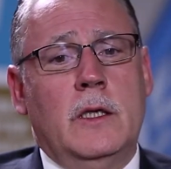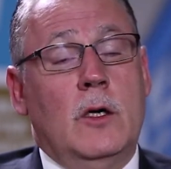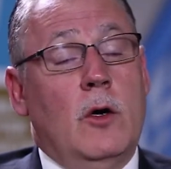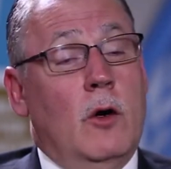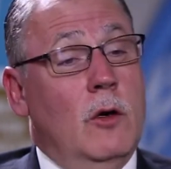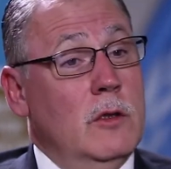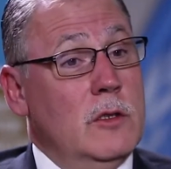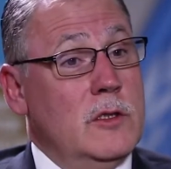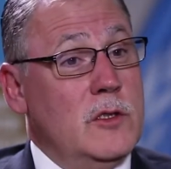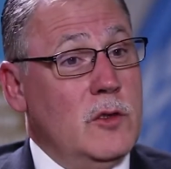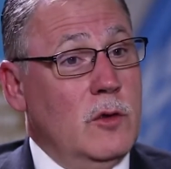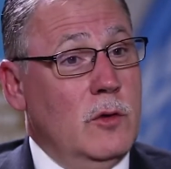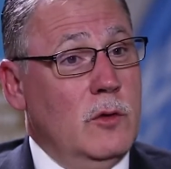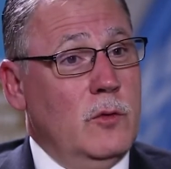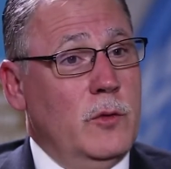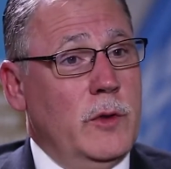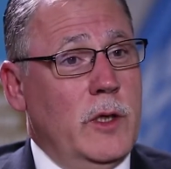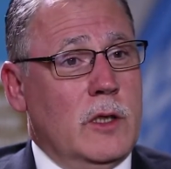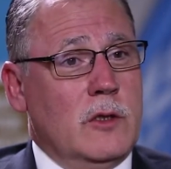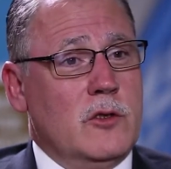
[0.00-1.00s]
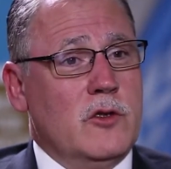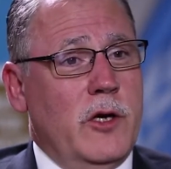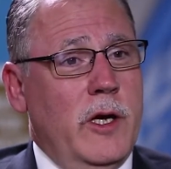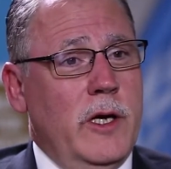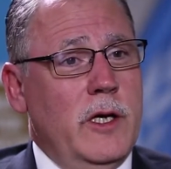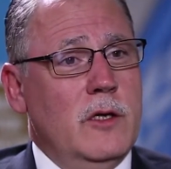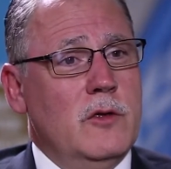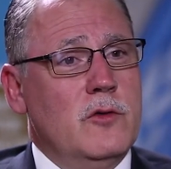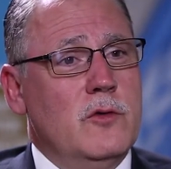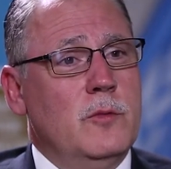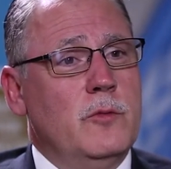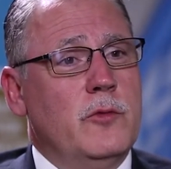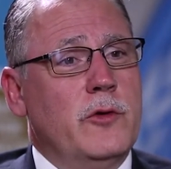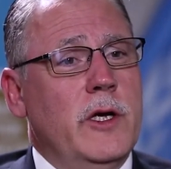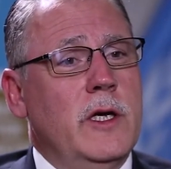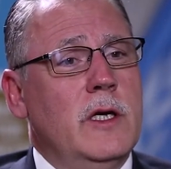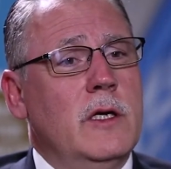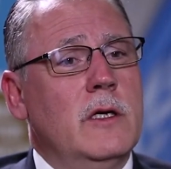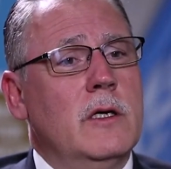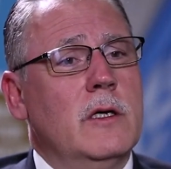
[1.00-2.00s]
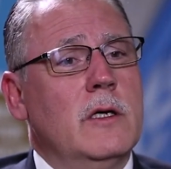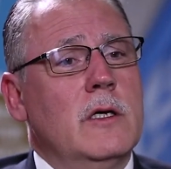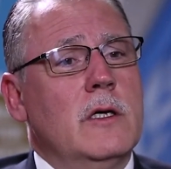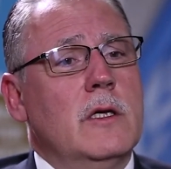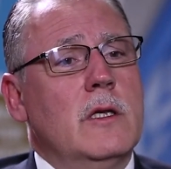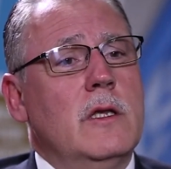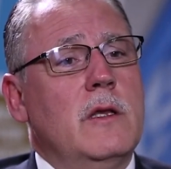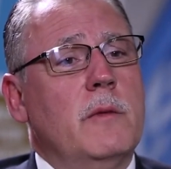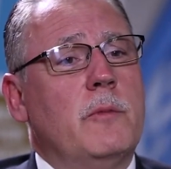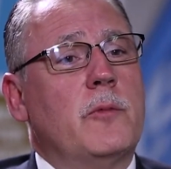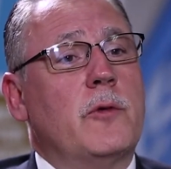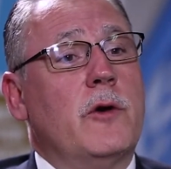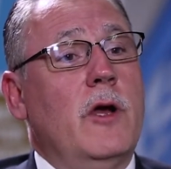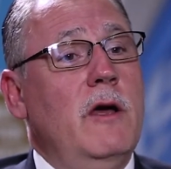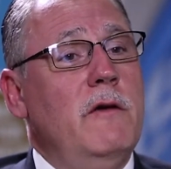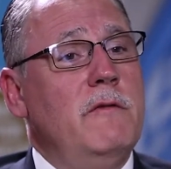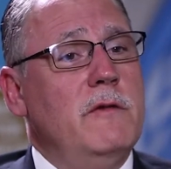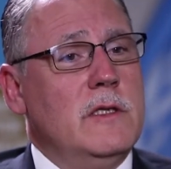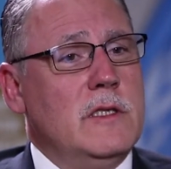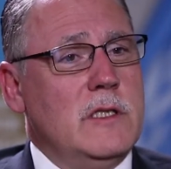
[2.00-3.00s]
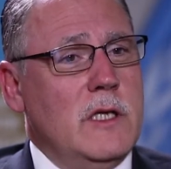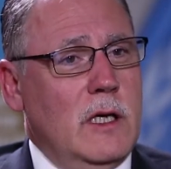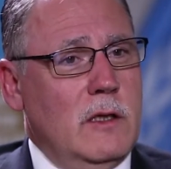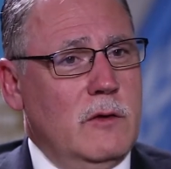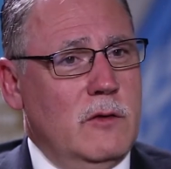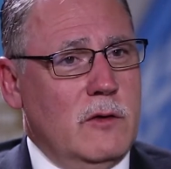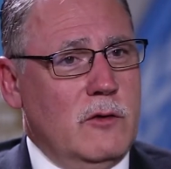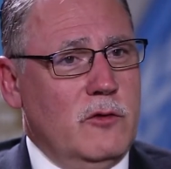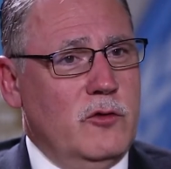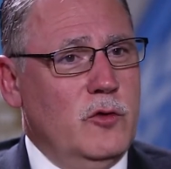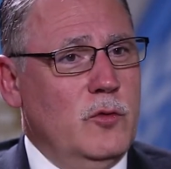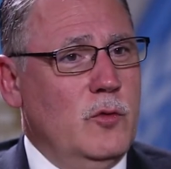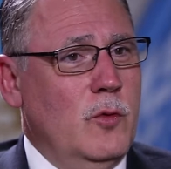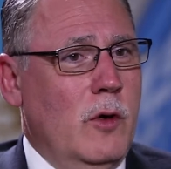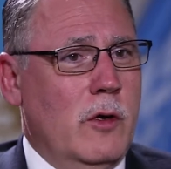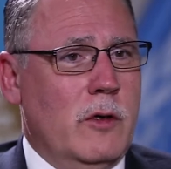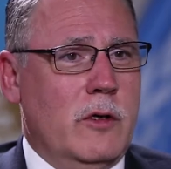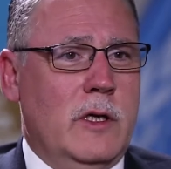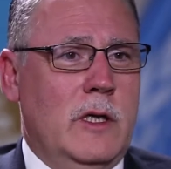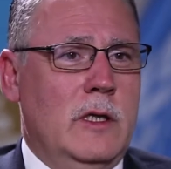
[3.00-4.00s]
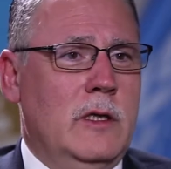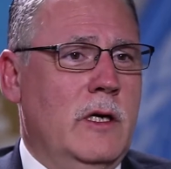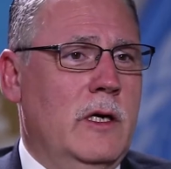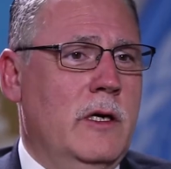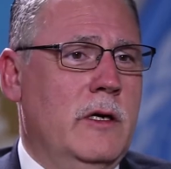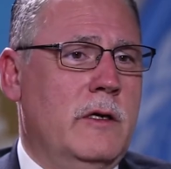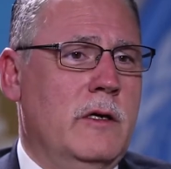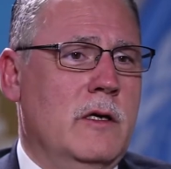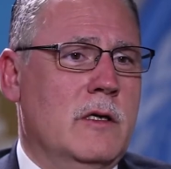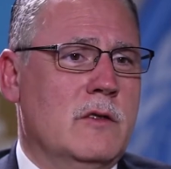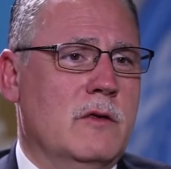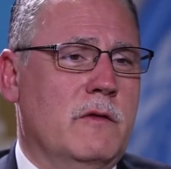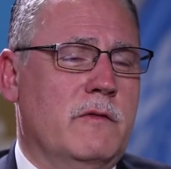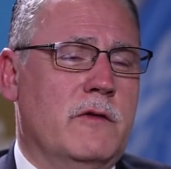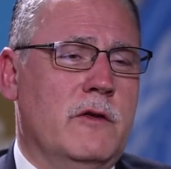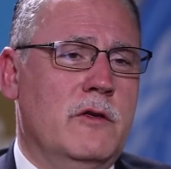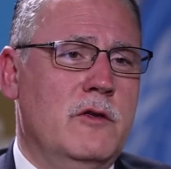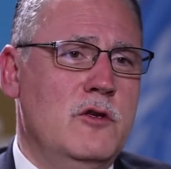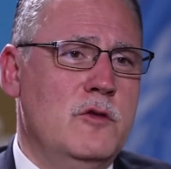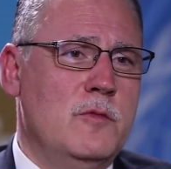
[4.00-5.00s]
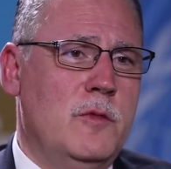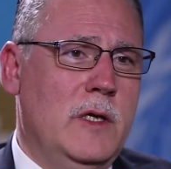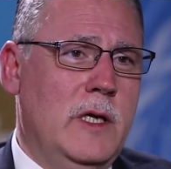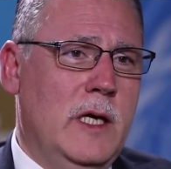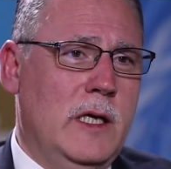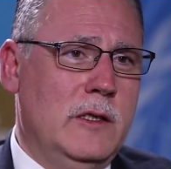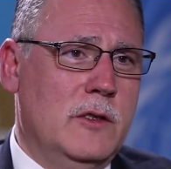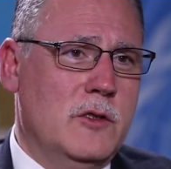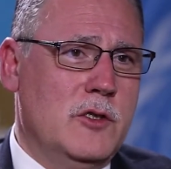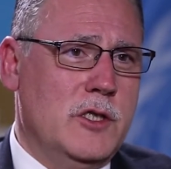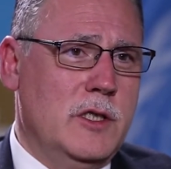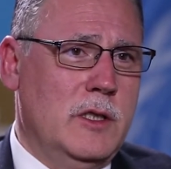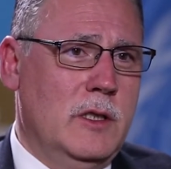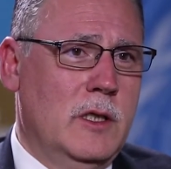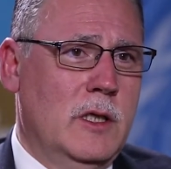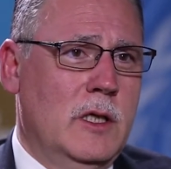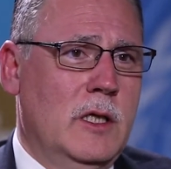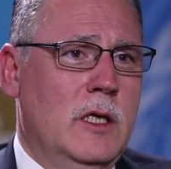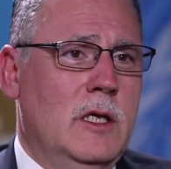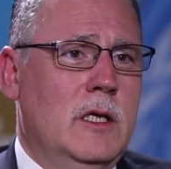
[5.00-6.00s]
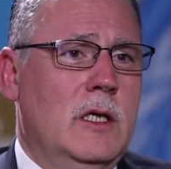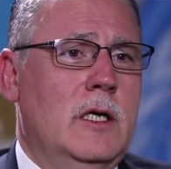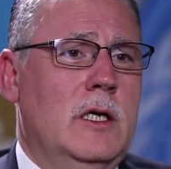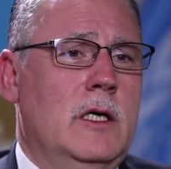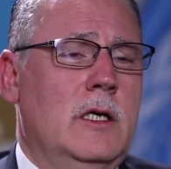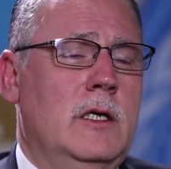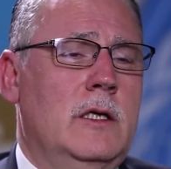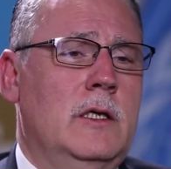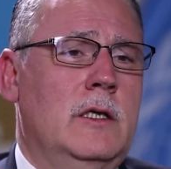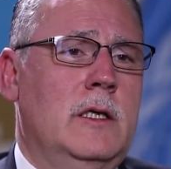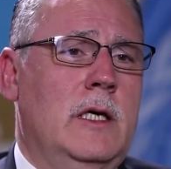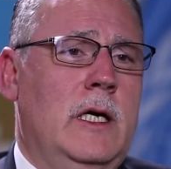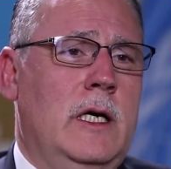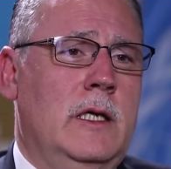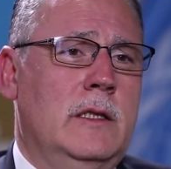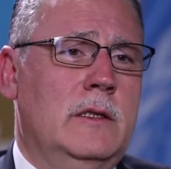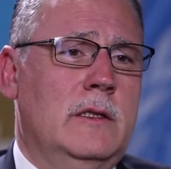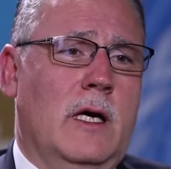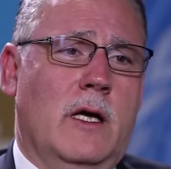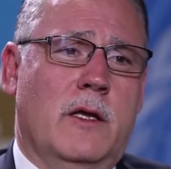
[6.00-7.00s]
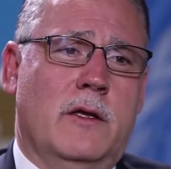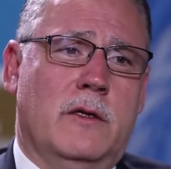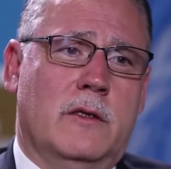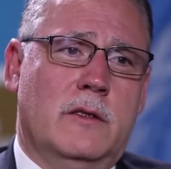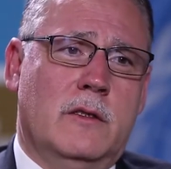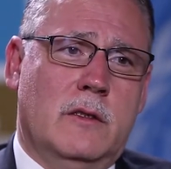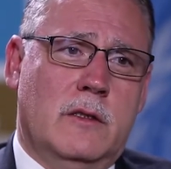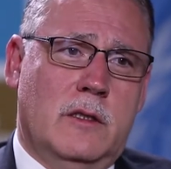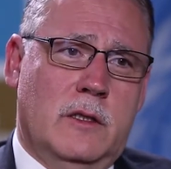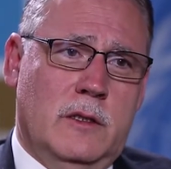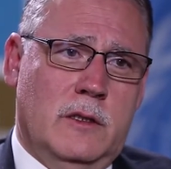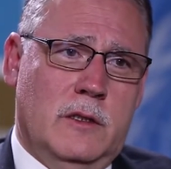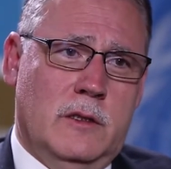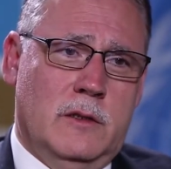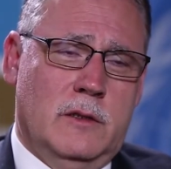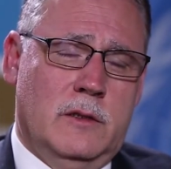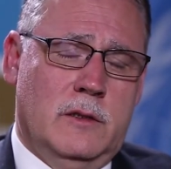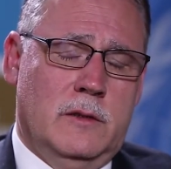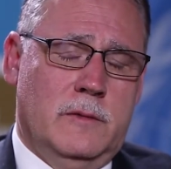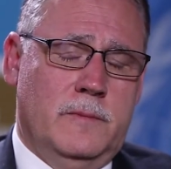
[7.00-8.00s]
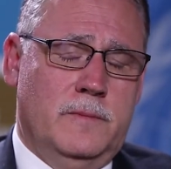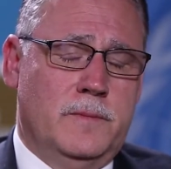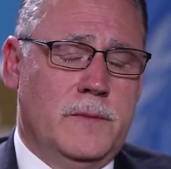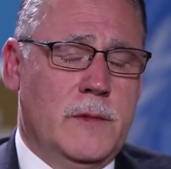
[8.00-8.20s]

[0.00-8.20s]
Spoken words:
Also, we are trying to bring the private sector to work in areas of renewable energy and other